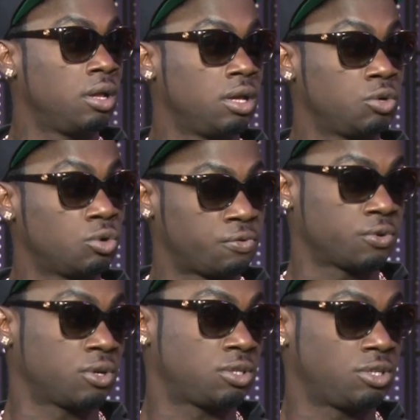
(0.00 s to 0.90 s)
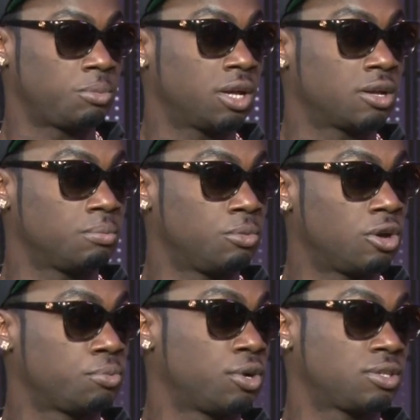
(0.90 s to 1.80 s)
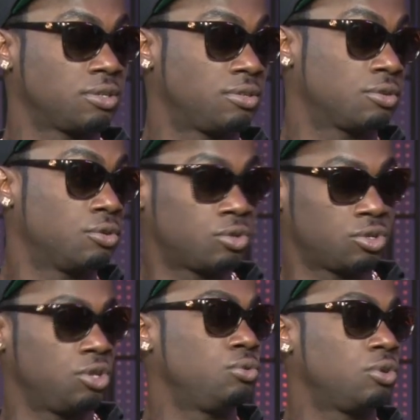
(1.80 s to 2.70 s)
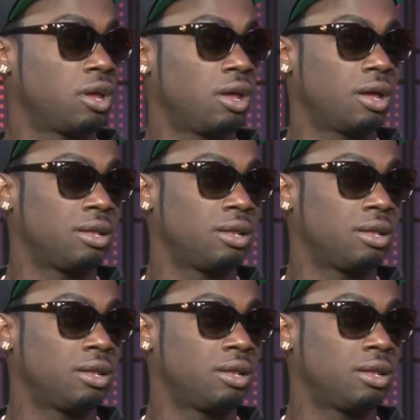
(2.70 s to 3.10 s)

The first Jamaican-born person to go to the UK